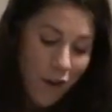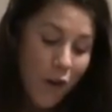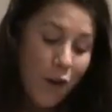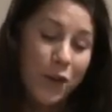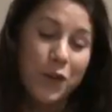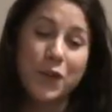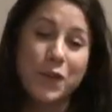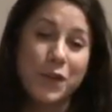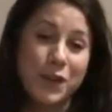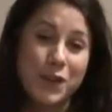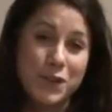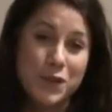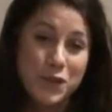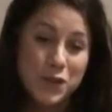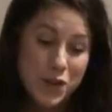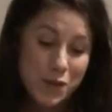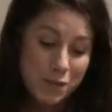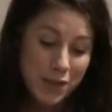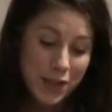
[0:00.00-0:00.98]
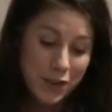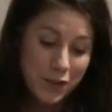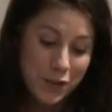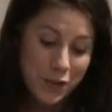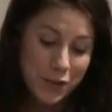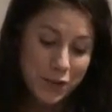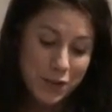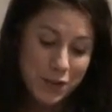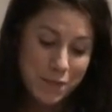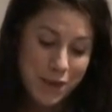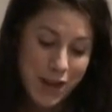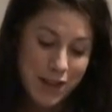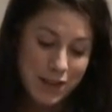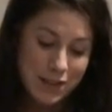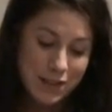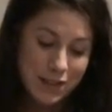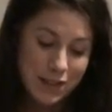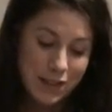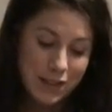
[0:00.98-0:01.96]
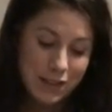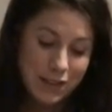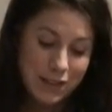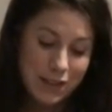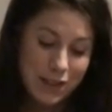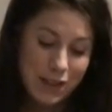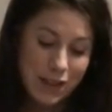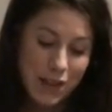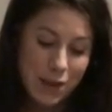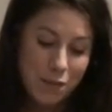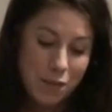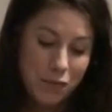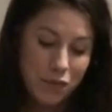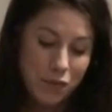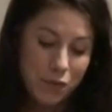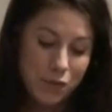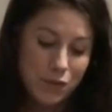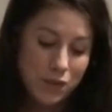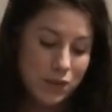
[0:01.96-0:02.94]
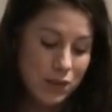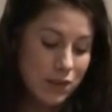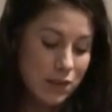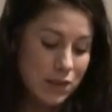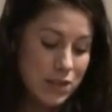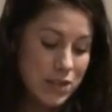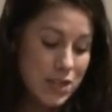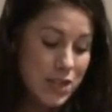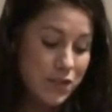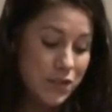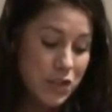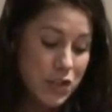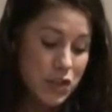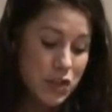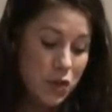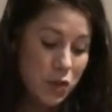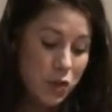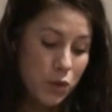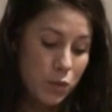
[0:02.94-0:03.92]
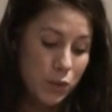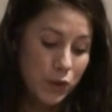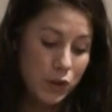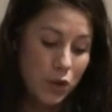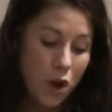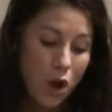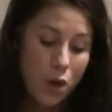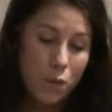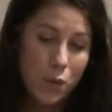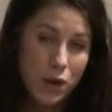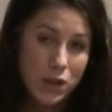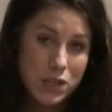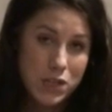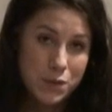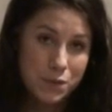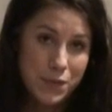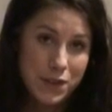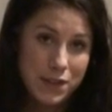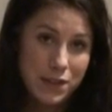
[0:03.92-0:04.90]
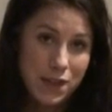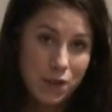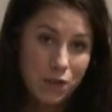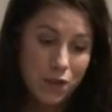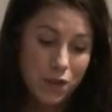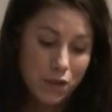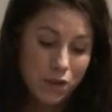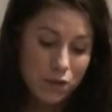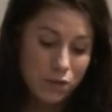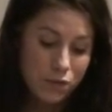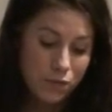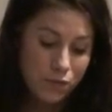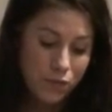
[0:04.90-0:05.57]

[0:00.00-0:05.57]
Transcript: Although extremely gruesome at scenes, A Game of Thrones is the TV show you will not want to miss out on.